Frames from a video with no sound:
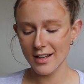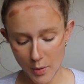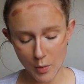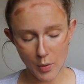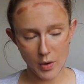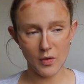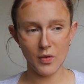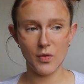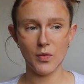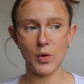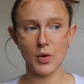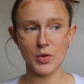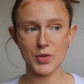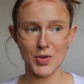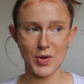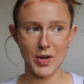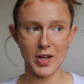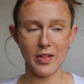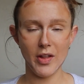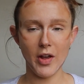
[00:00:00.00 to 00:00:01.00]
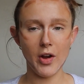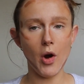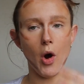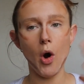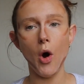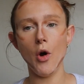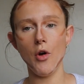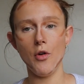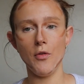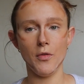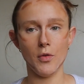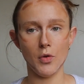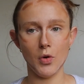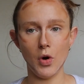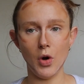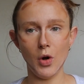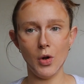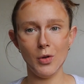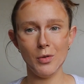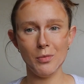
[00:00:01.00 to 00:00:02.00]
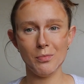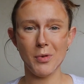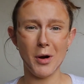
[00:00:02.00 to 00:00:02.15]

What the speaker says: But if we were talking like overall,